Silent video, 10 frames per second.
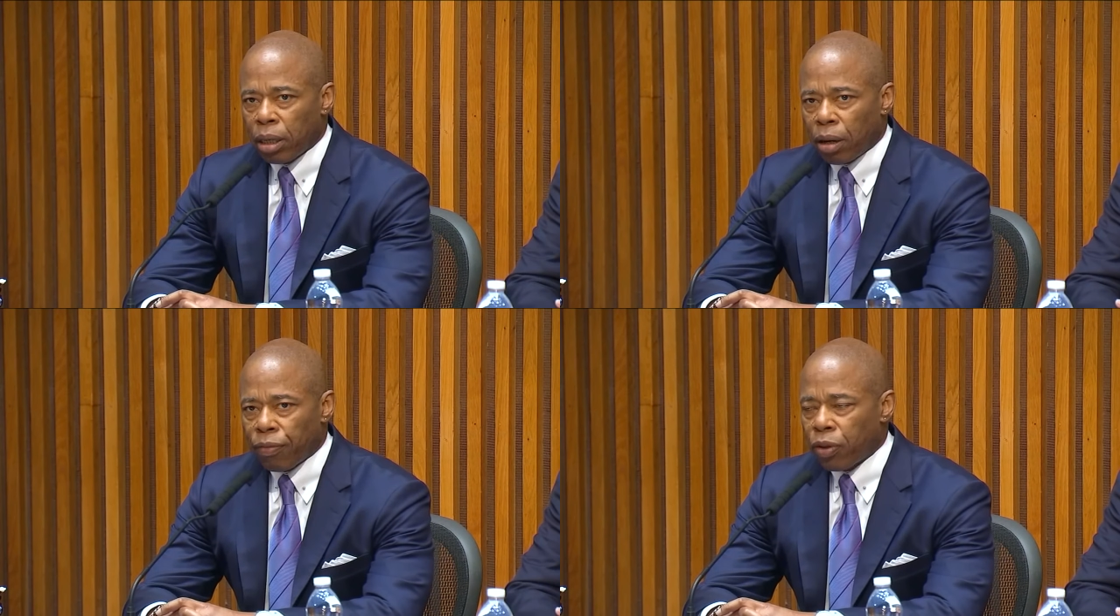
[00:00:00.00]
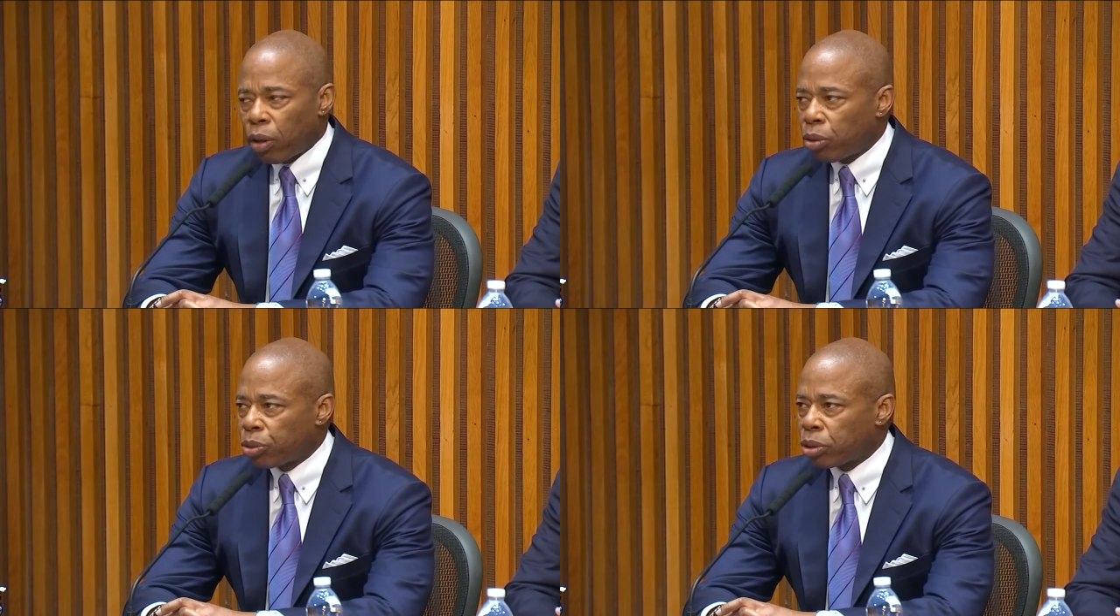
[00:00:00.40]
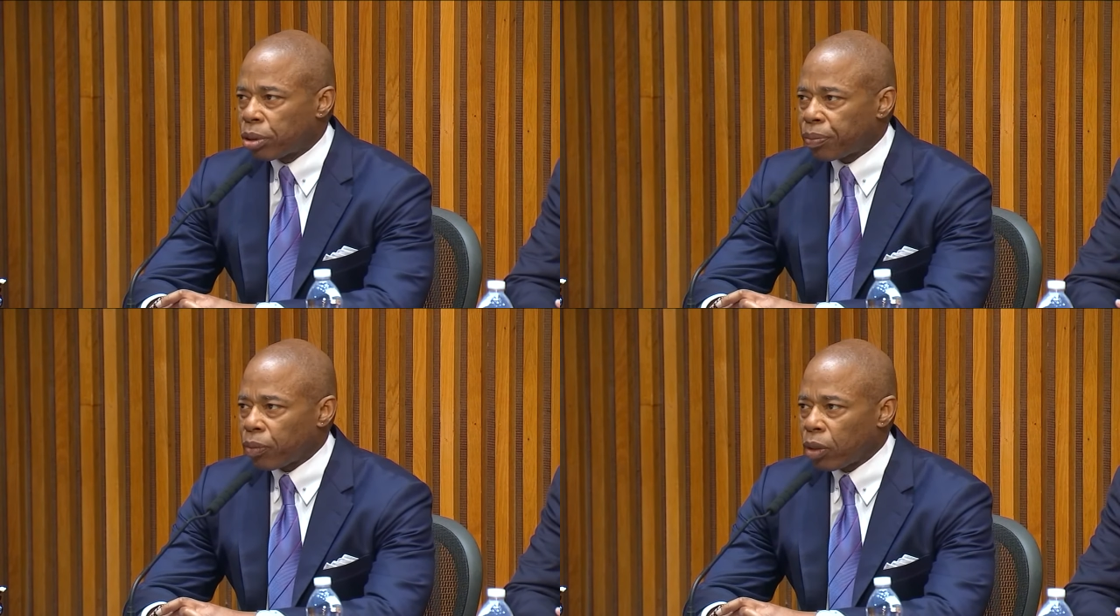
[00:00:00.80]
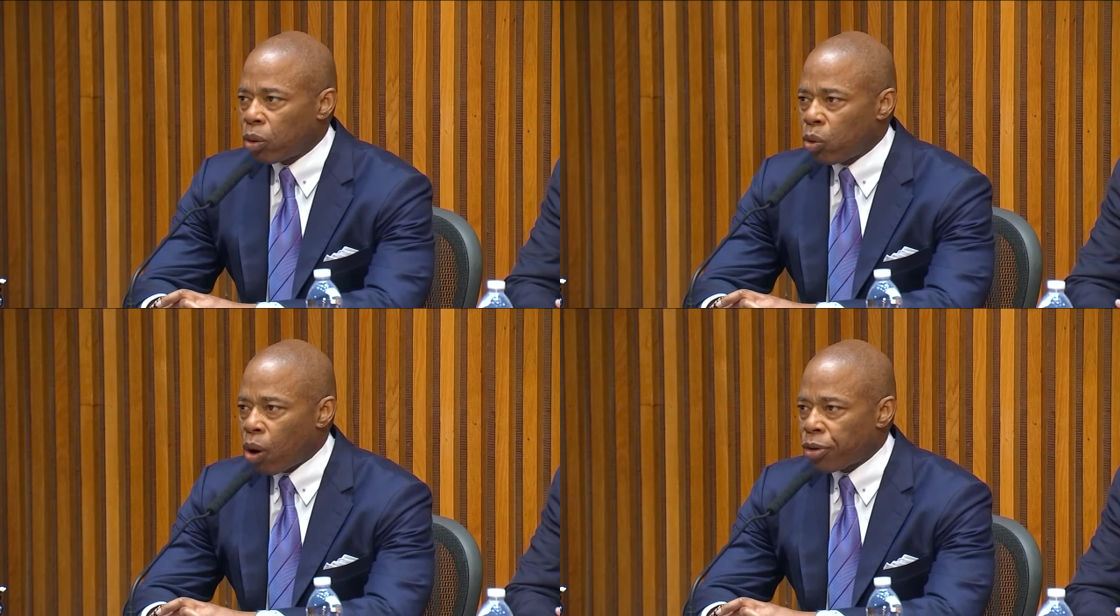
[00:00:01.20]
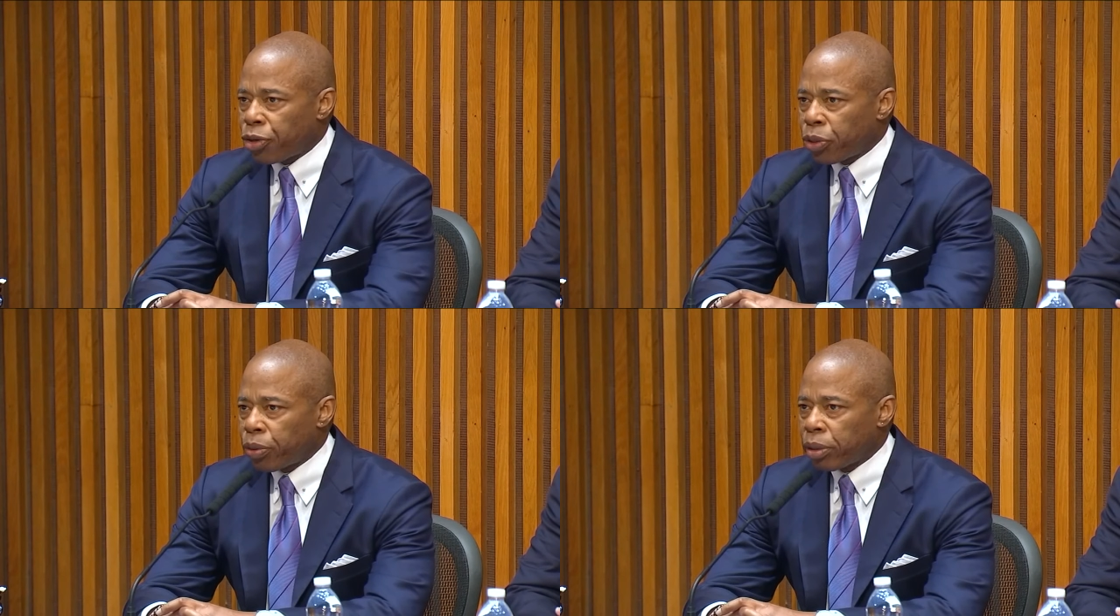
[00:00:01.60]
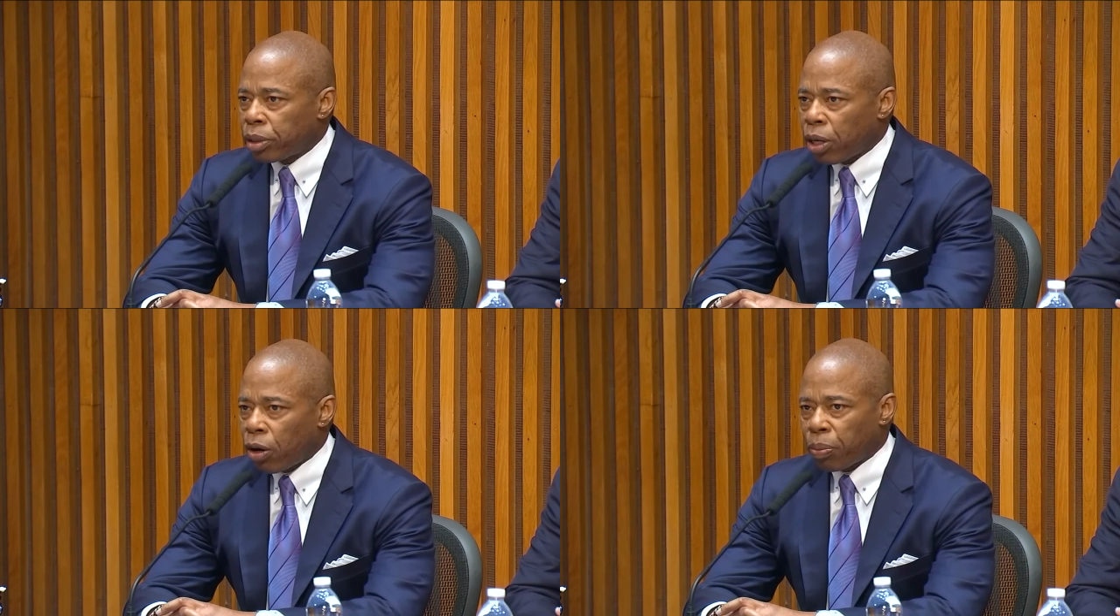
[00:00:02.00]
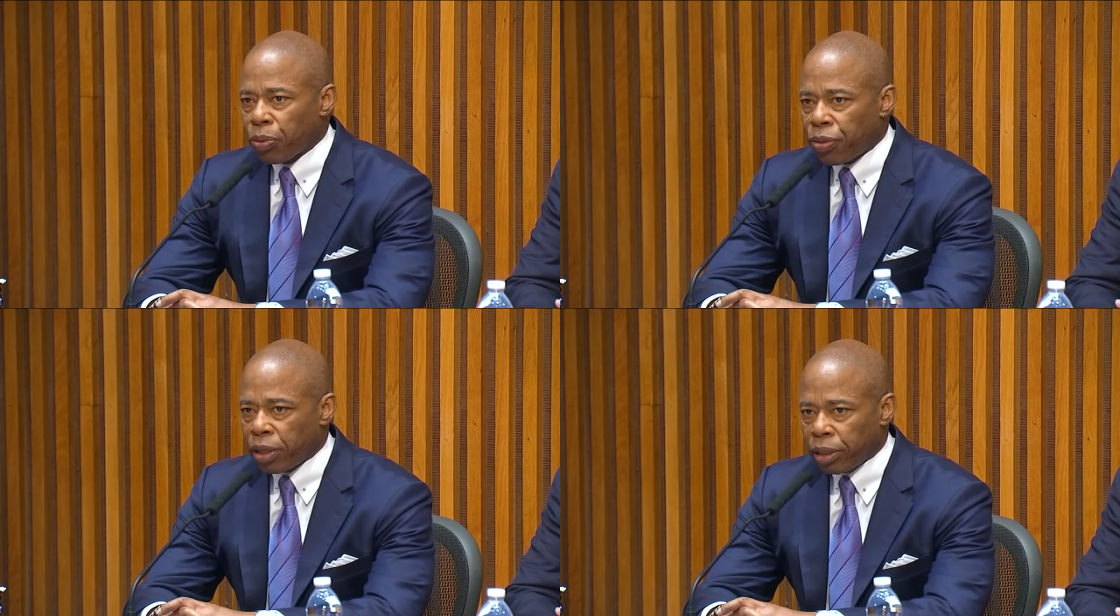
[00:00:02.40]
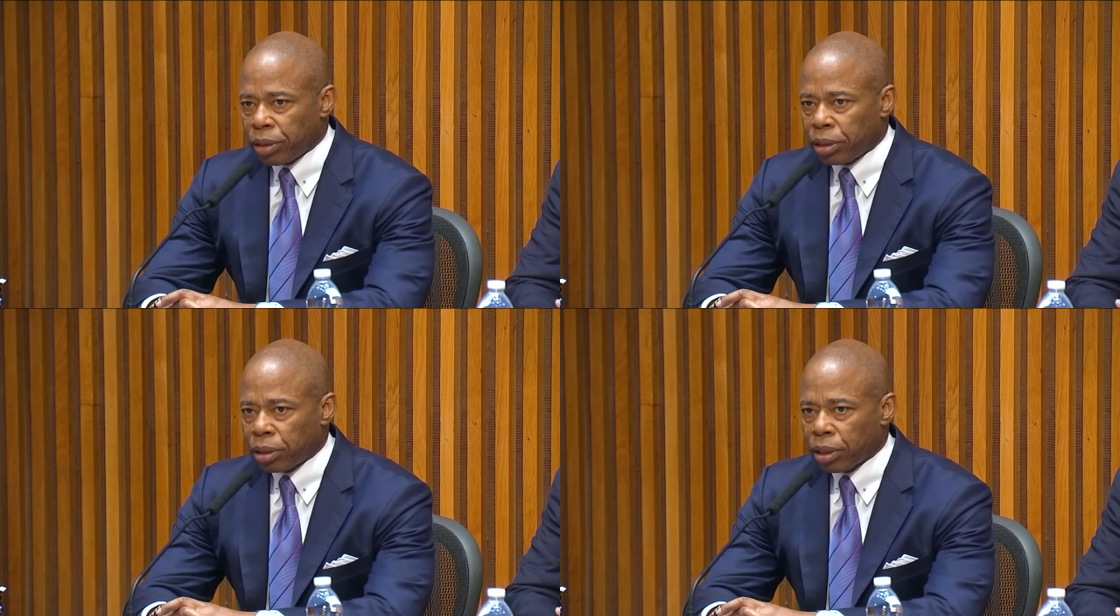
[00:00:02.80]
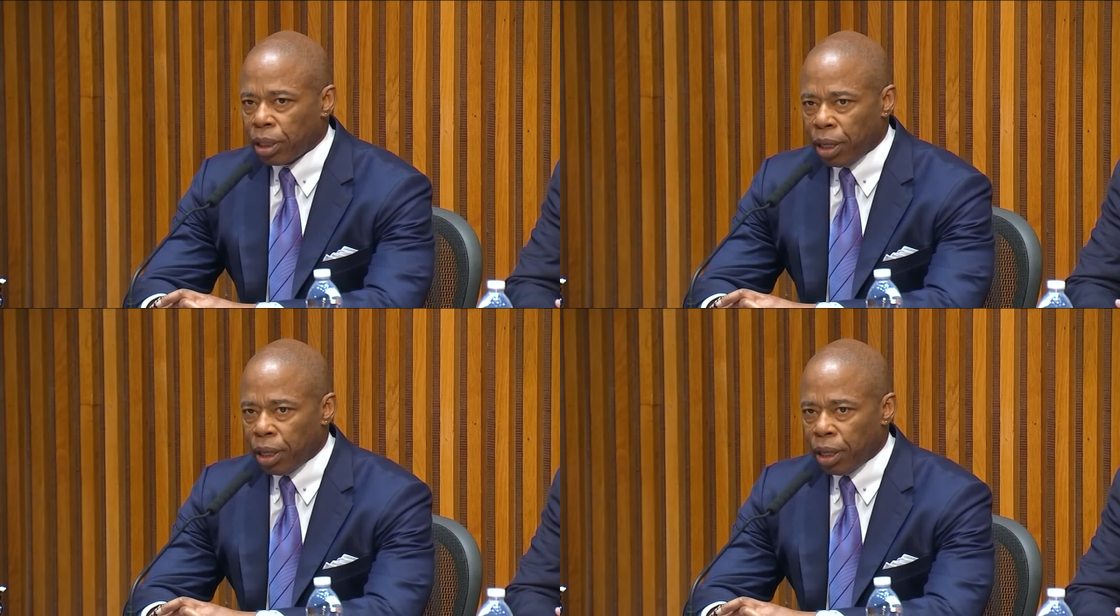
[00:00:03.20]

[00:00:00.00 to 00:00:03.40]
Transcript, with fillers: of those who are doing terrible things